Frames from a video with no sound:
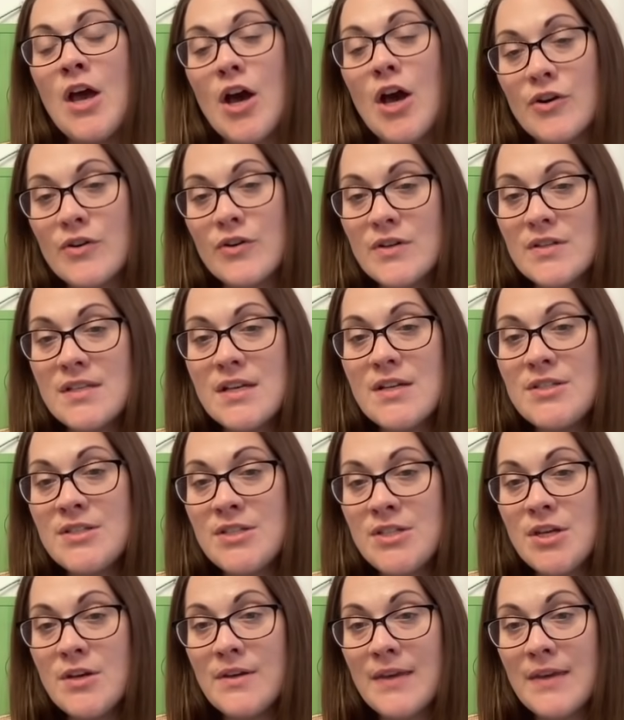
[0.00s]
Across those
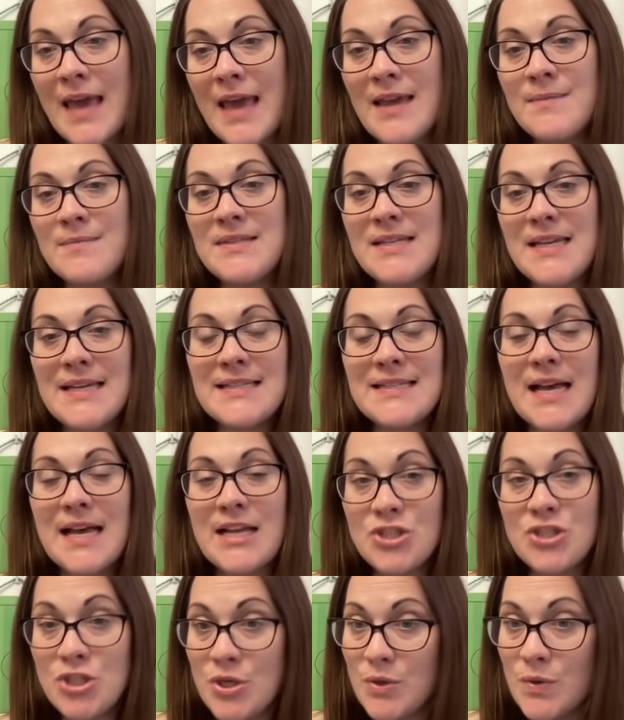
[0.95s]
2 games, he's
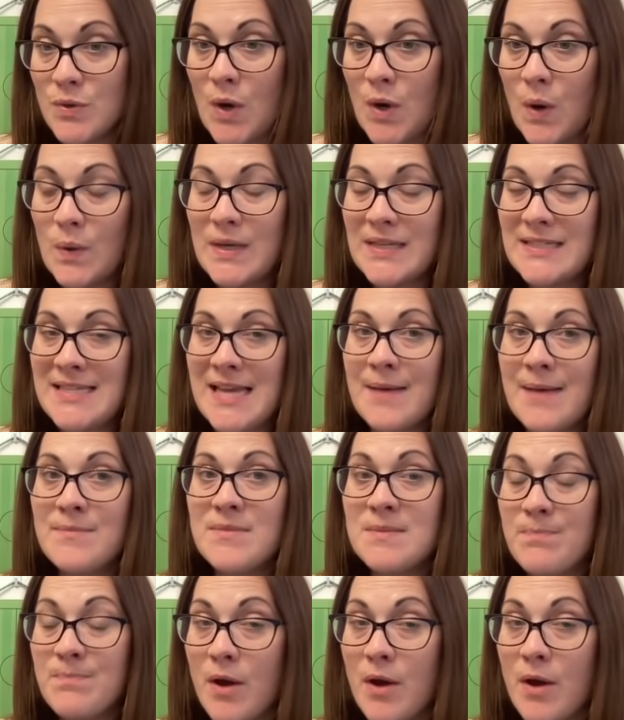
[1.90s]
had 2 goal attempts.